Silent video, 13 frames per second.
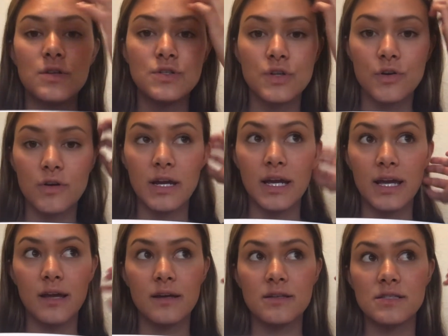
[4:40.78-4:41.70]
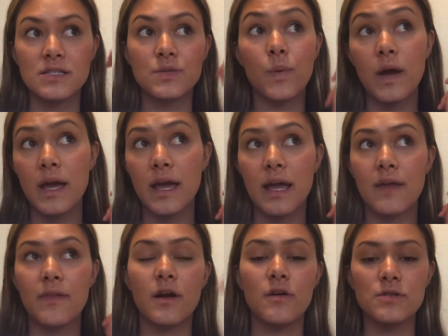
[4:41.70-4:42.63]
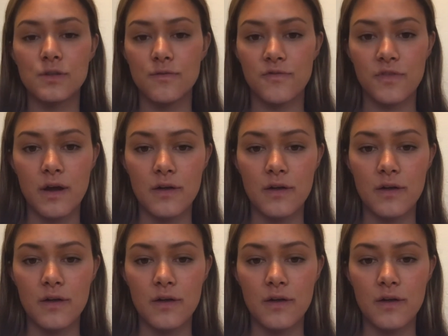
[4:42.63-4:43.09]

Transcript: during swing, and then also for the